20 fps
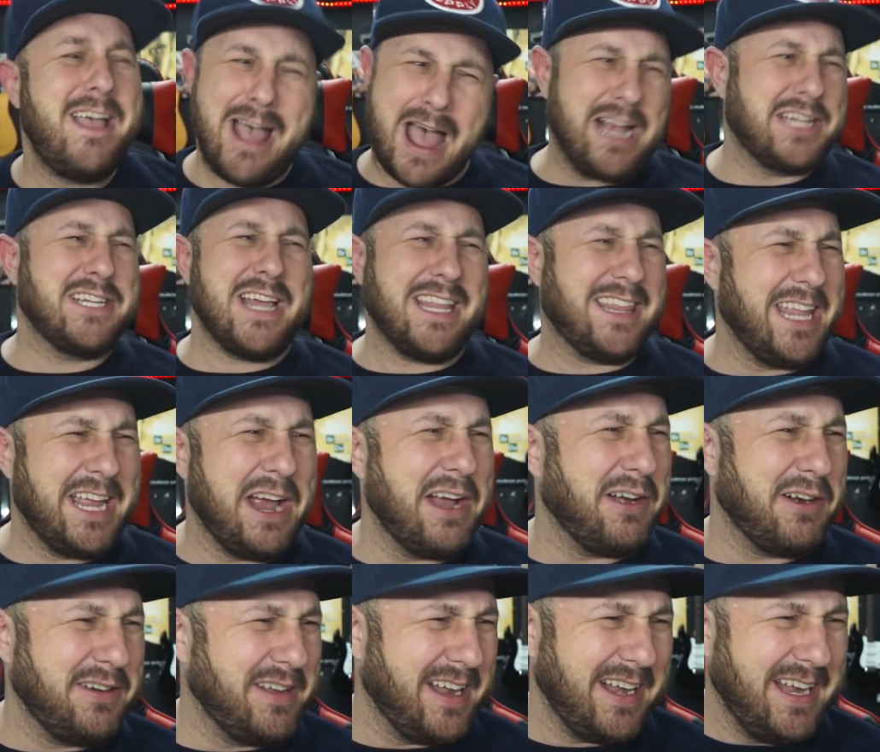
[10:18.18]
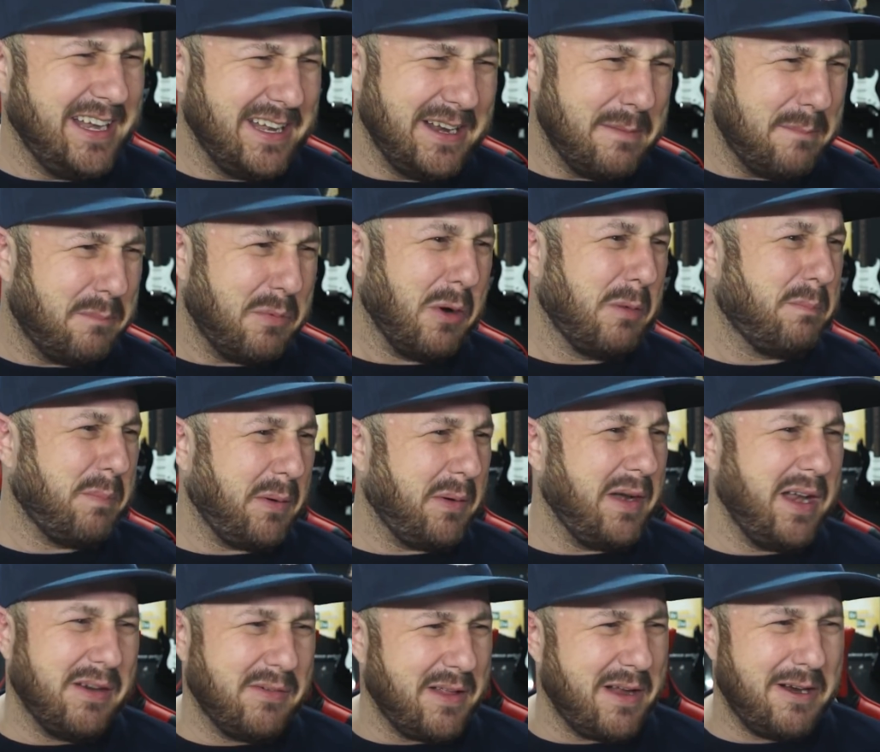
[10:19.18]
Actually, I think I heard that he did a book
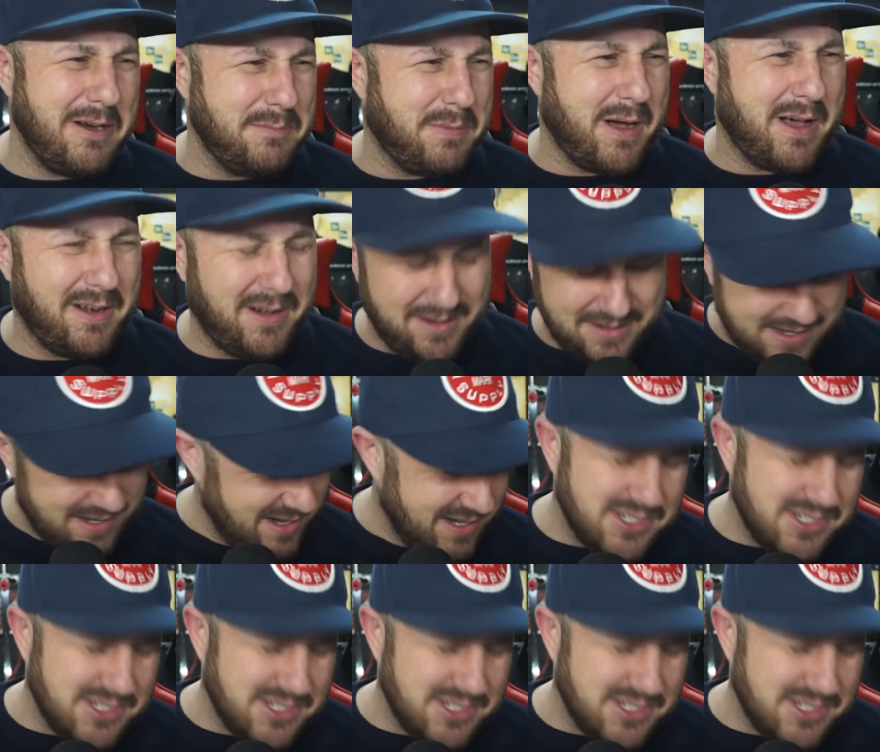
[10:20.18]
burning with Harry Potter.